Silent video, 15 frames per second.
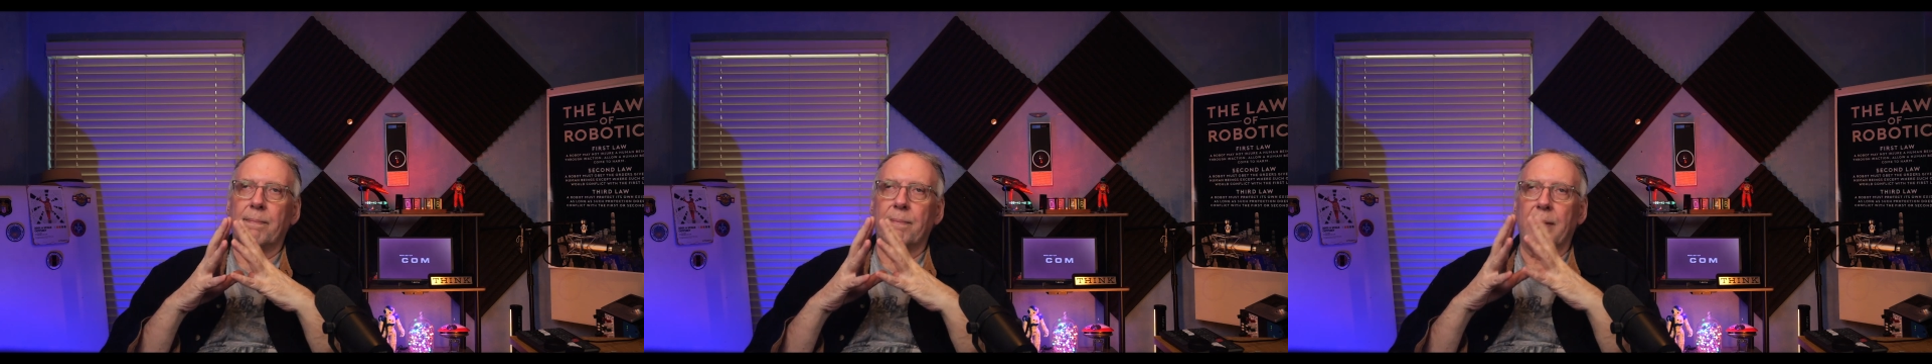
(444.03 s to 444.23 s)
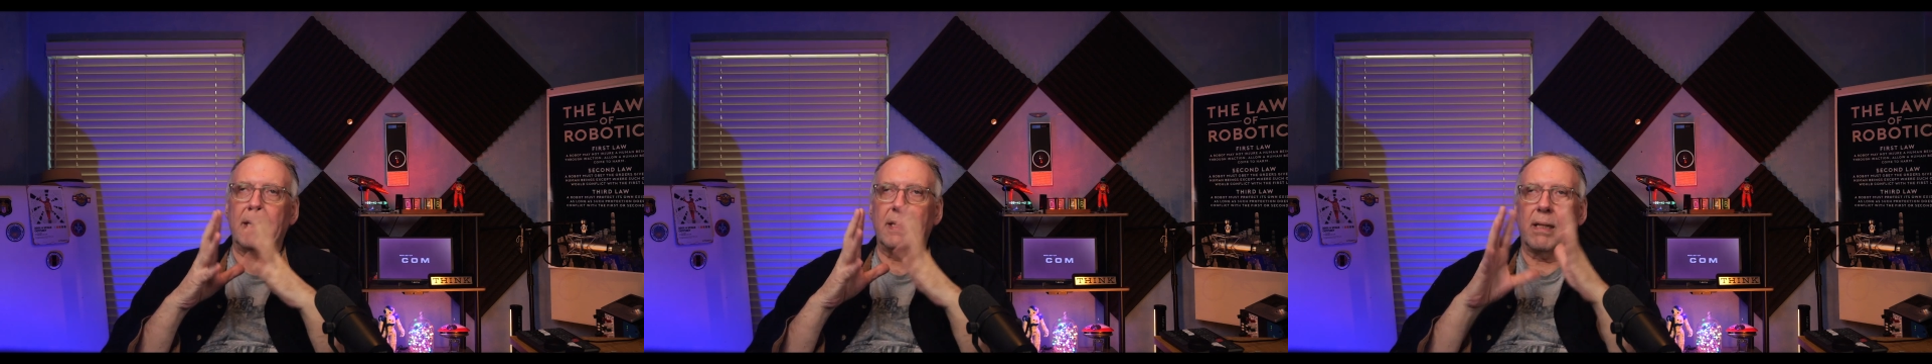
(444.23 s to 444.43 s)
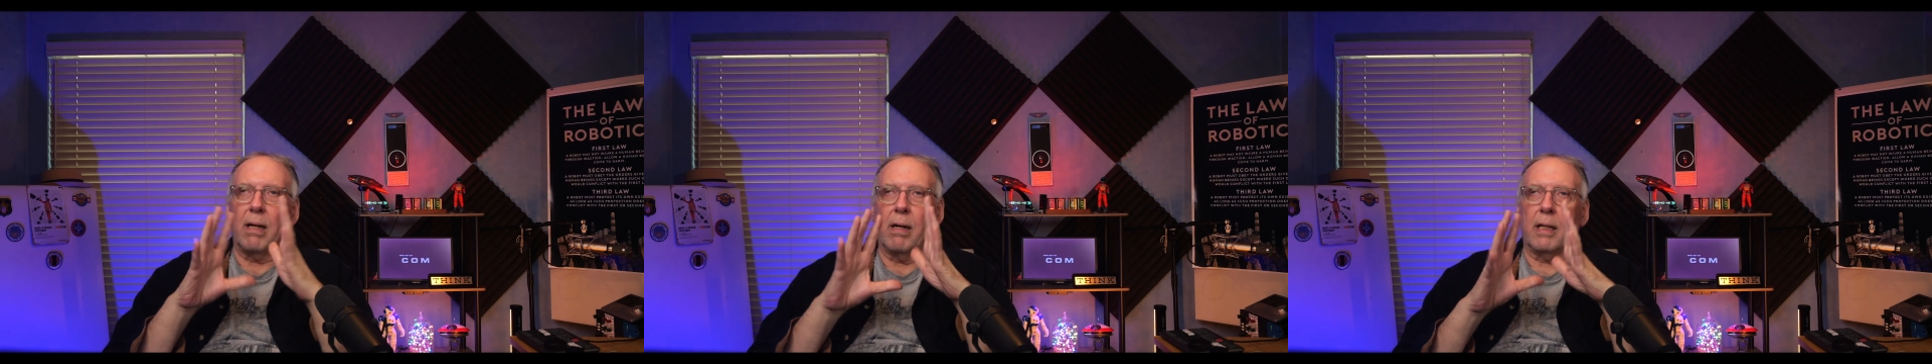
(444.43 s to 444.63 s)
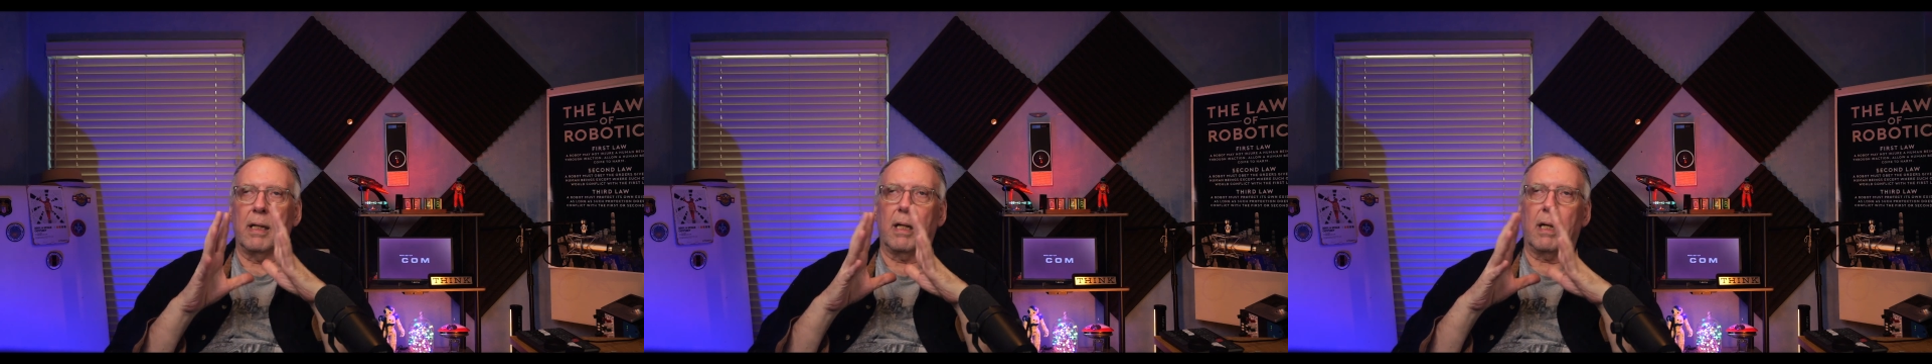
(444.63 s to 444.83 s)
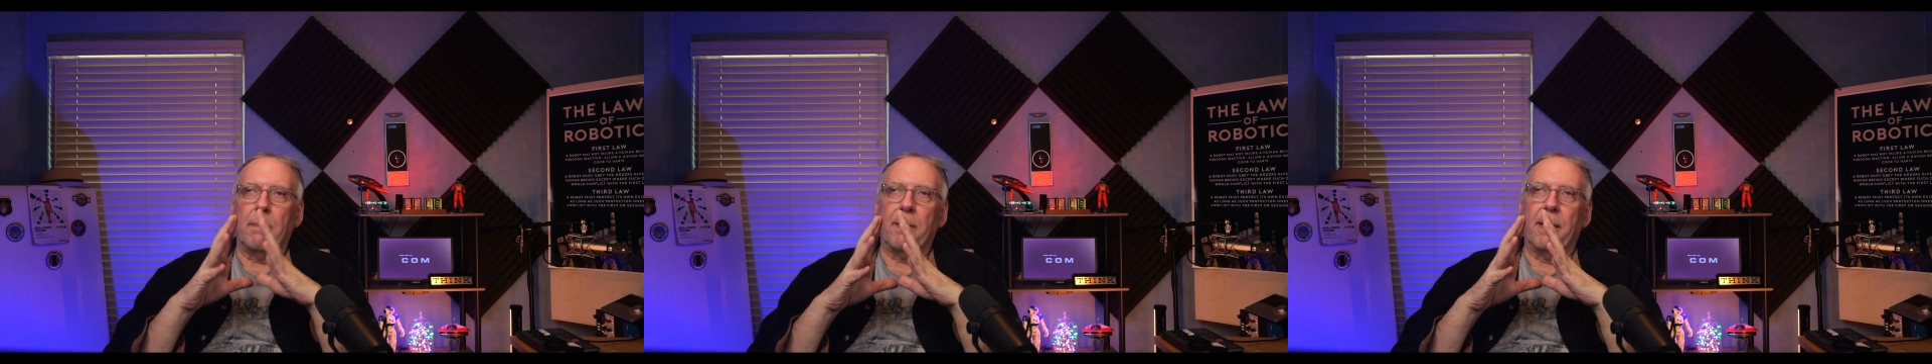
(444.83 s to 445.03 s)
let's talk a
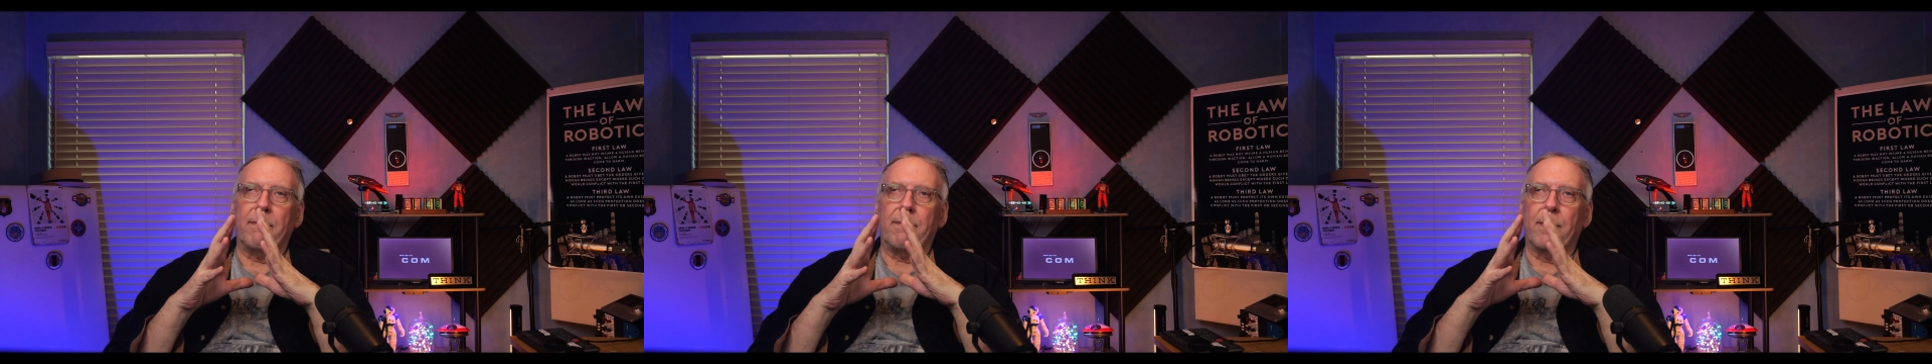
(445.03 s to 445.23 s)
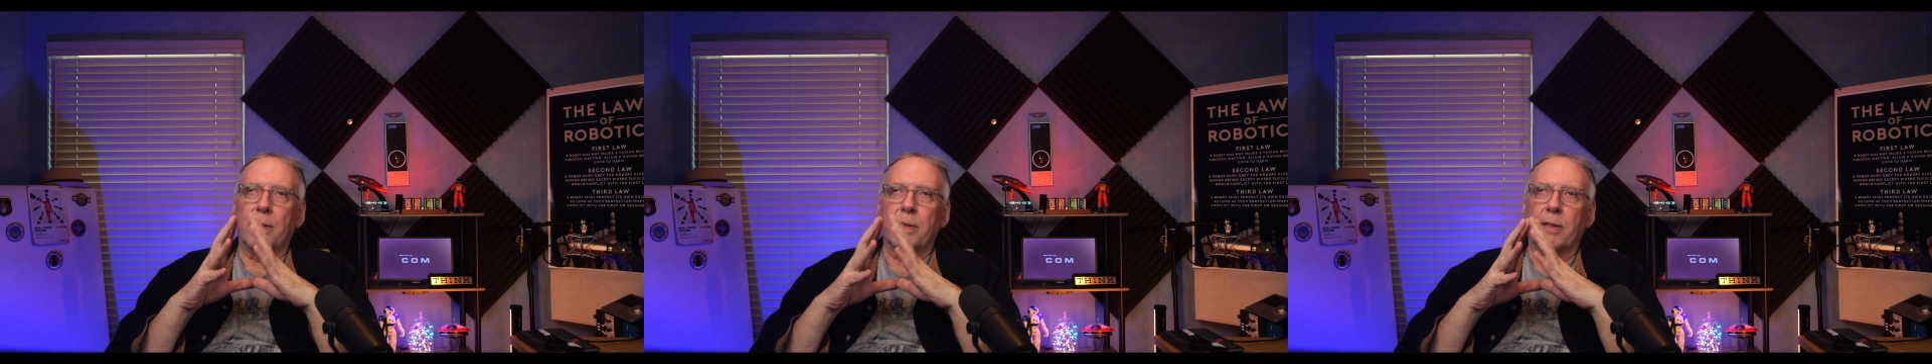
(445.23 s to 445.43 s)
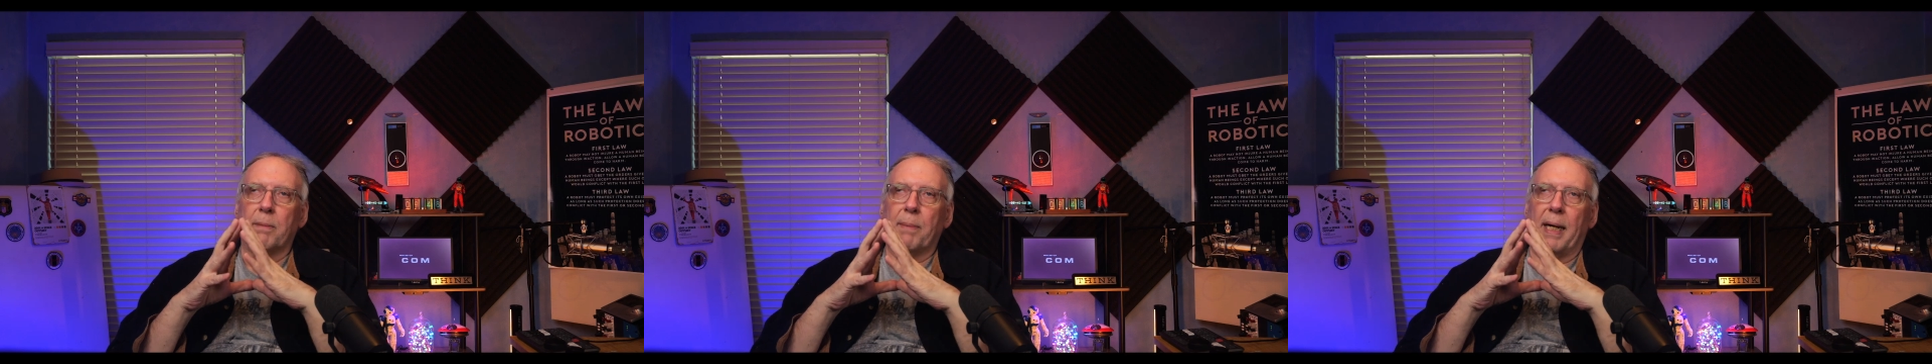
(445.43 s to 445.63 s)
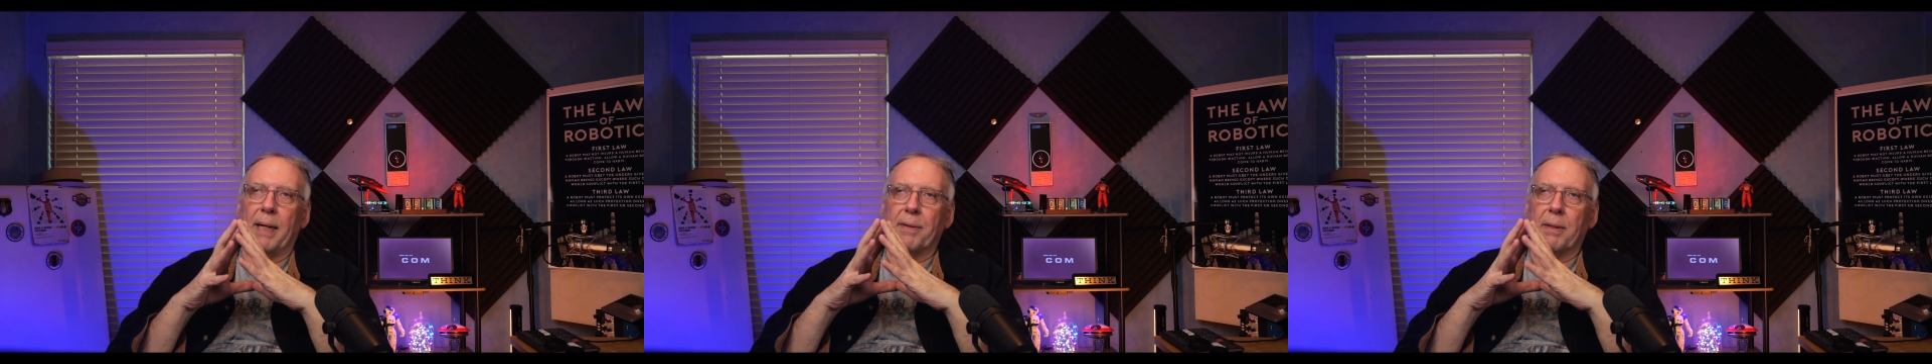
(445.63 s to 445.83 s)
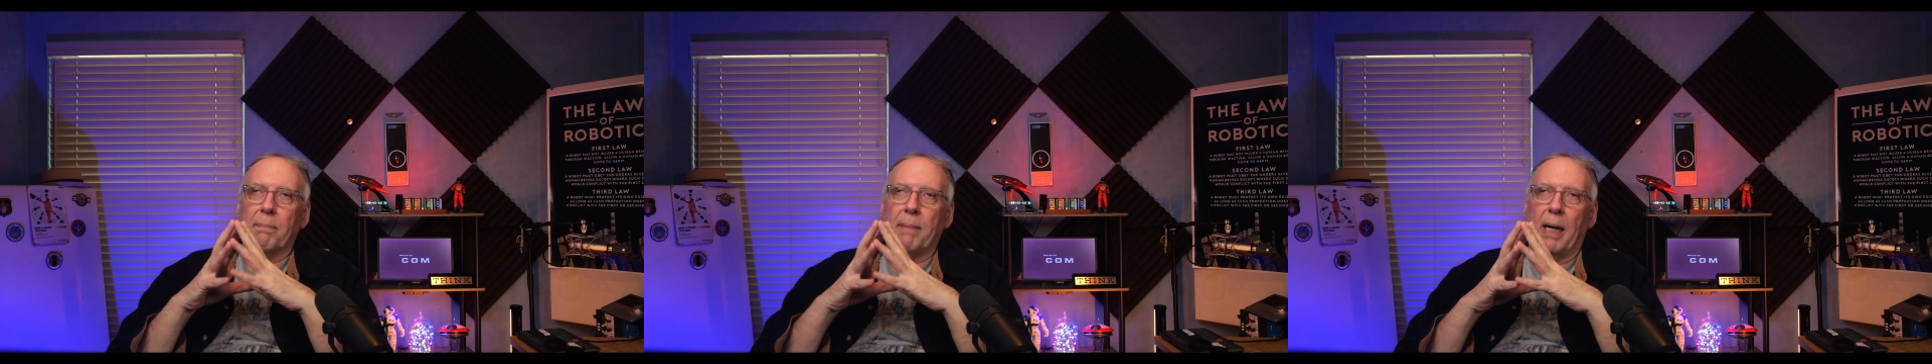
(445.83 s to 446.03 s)
little bit first
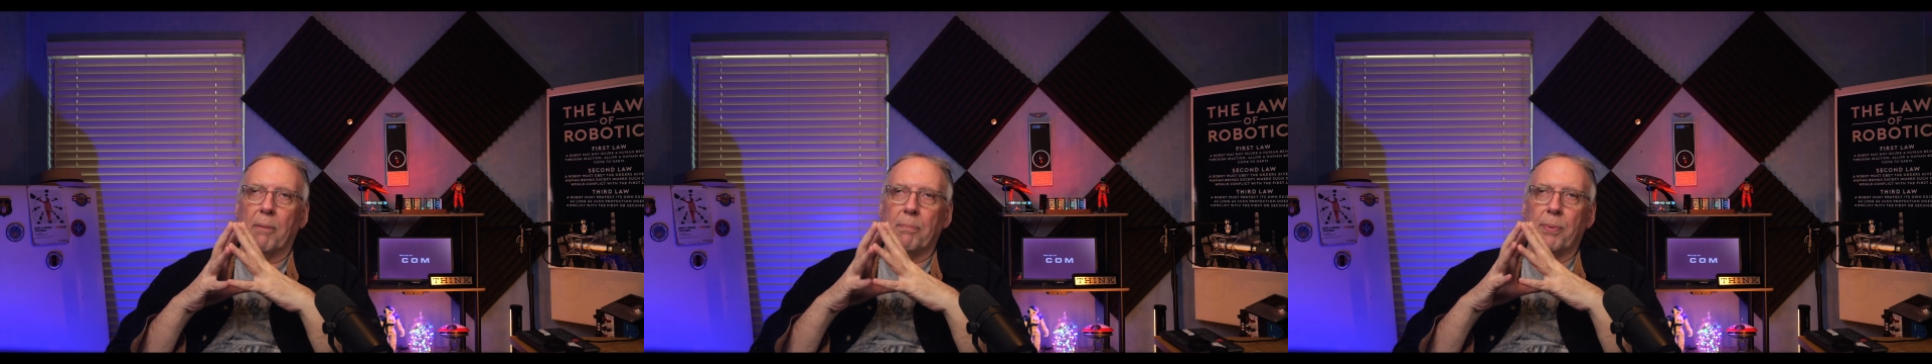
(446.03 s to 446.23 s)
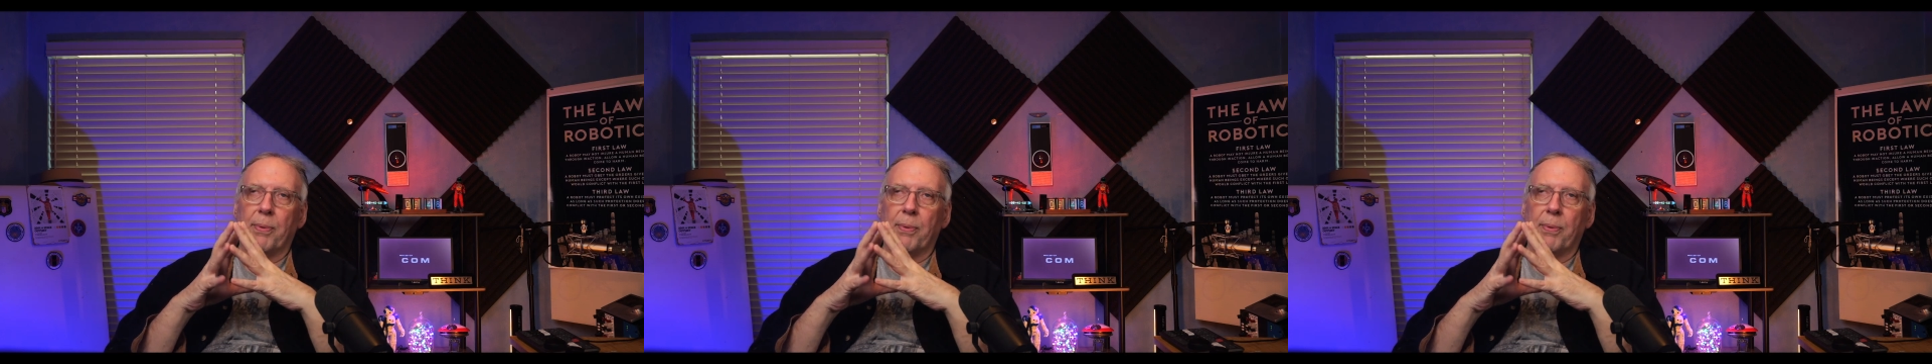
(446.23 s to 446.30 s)
about the mount